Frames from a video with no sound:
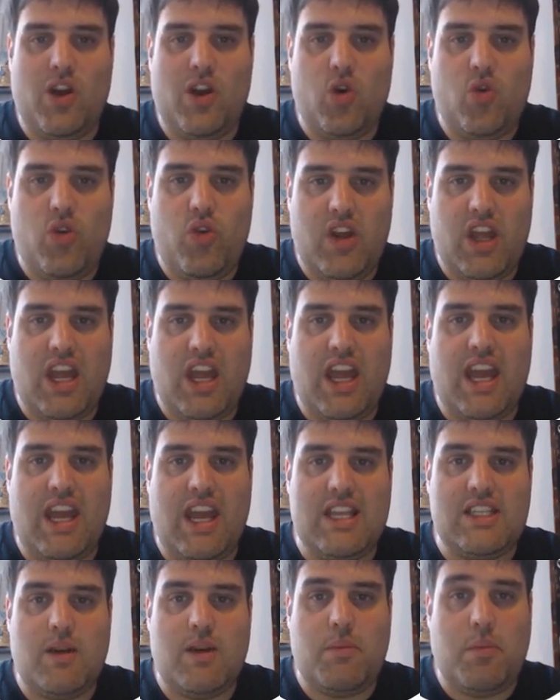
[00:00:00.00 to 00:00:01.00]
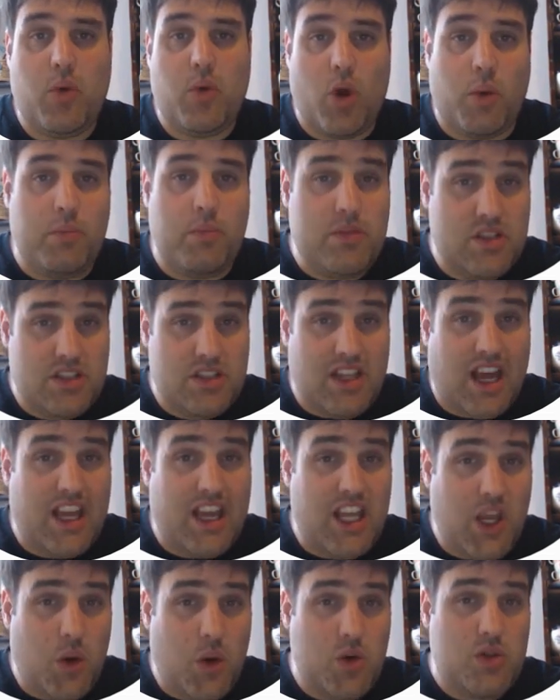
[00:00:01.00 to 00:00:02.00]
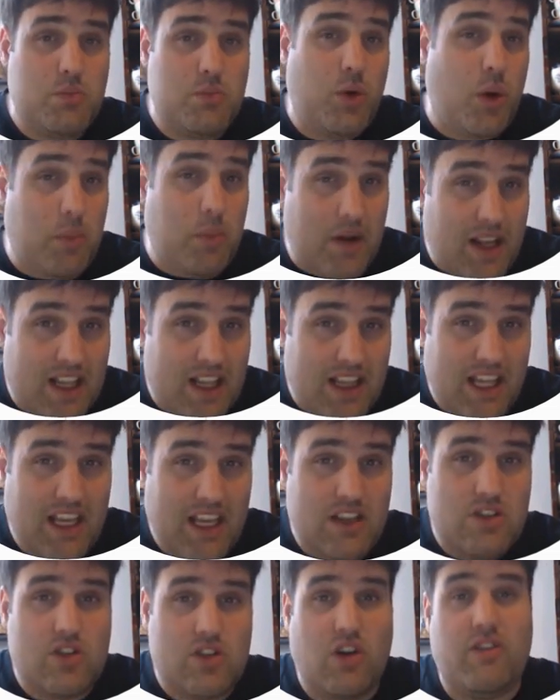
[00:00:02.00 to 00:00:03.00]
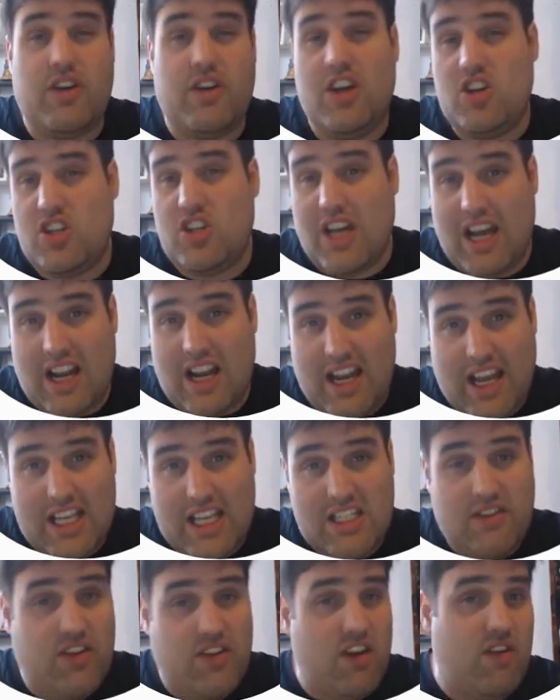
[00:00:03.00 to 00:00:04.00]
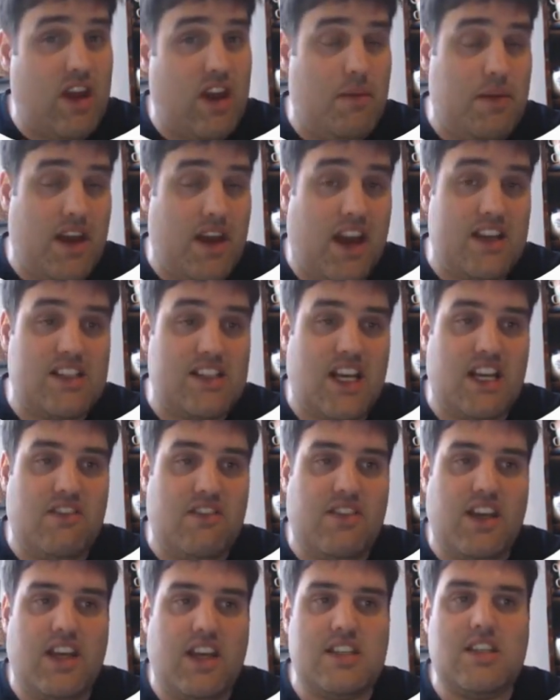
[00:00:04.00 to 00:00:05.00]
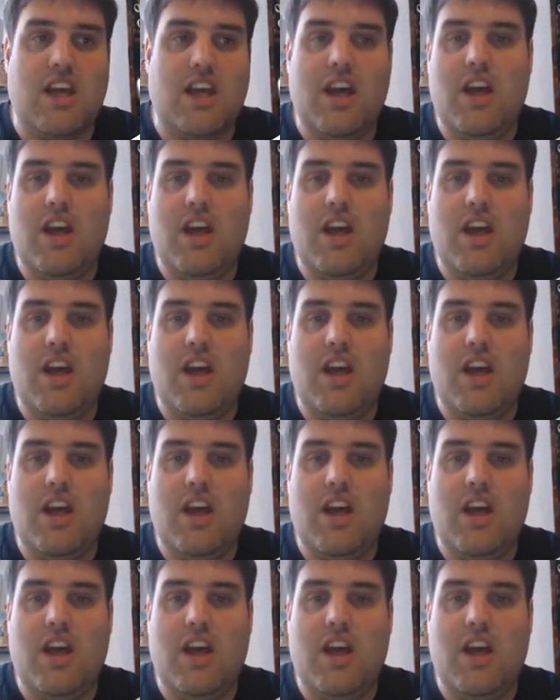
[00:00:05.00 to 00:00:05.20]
create prompts that I use publicly, so for your share links, for your API side of things.